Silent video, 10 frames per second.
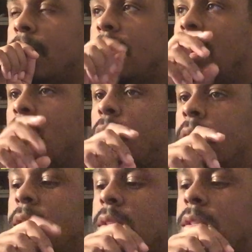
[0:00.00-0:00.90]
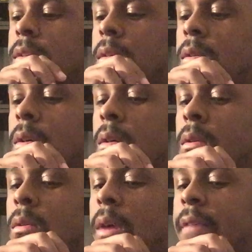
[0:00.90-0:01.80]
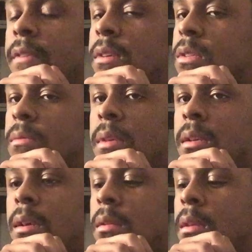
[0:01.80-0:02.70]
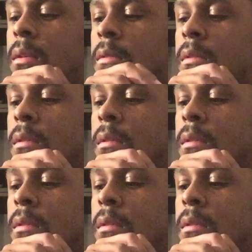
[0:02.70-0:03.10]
They wanted to go. I've heard so many other things.